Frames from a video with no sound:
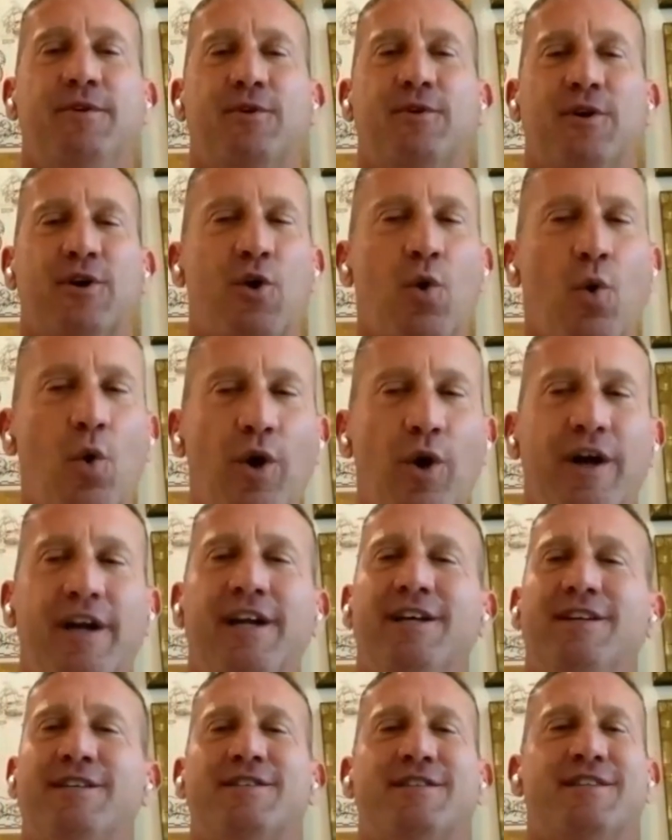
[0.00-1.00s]

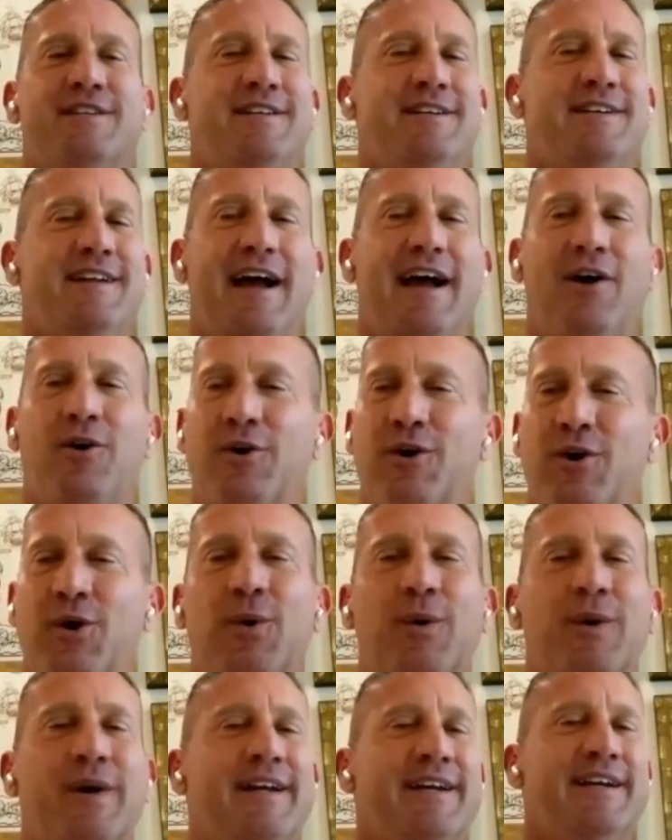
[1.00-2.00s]
gregarious and
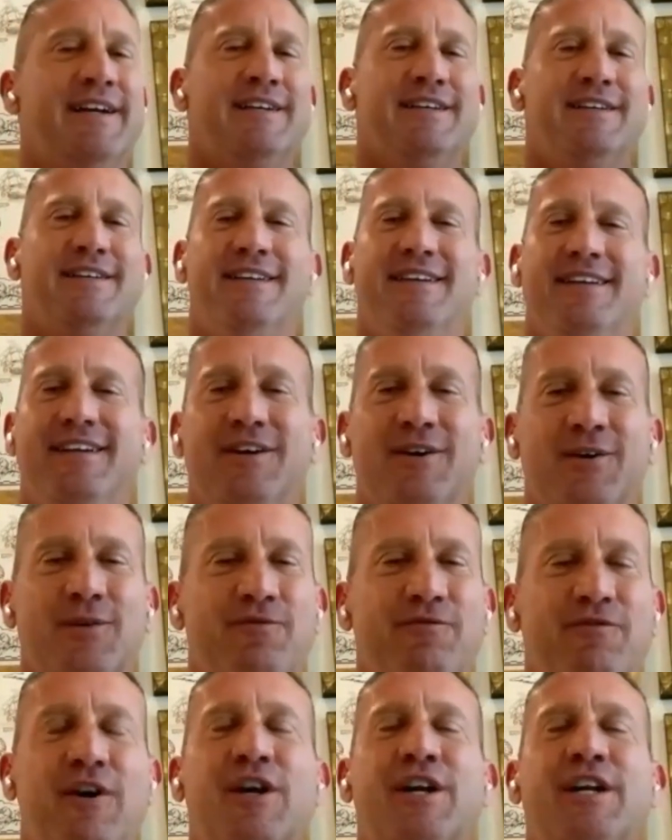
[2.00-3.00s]
outgoing and, you
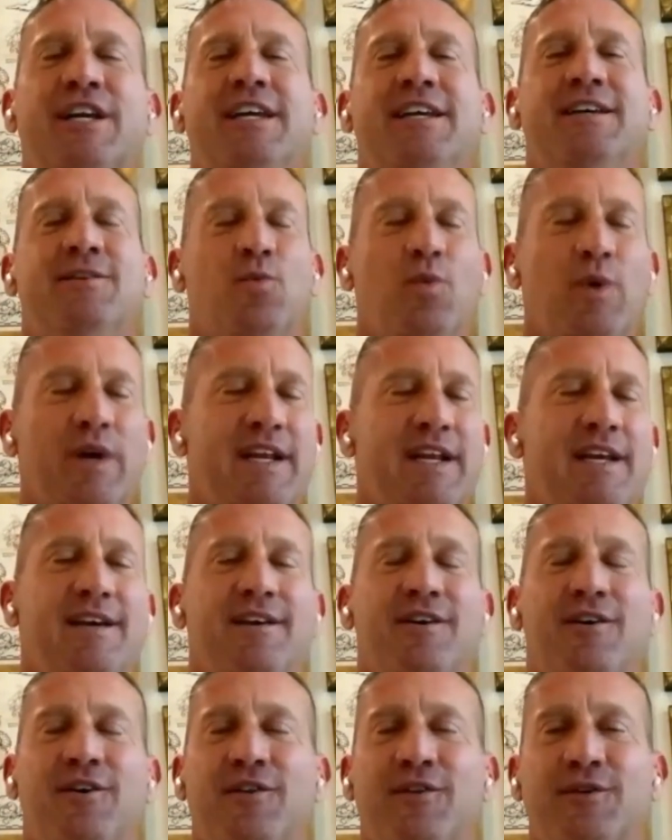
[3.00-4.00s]
know, funny and
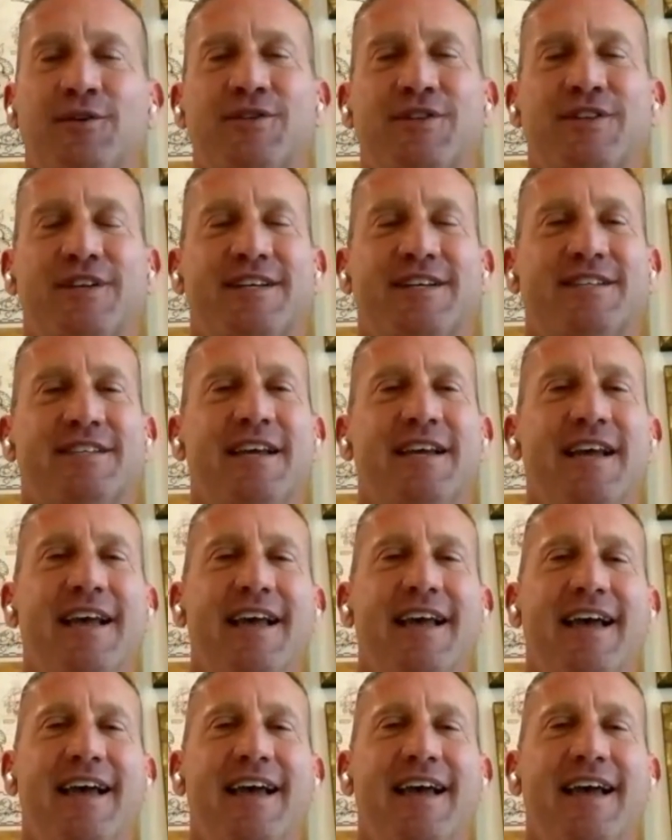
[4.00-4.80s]
witty and all those things.